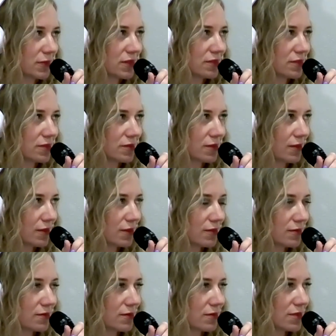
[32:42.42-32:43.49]
it's not scary.
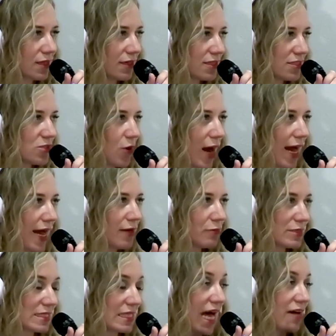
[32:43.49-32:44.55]
It's not scary. So I
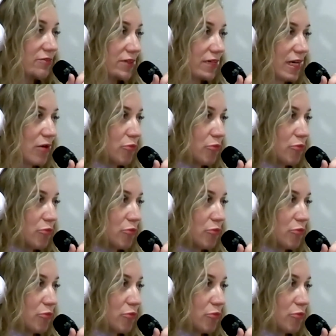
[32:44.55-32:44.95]
was laughing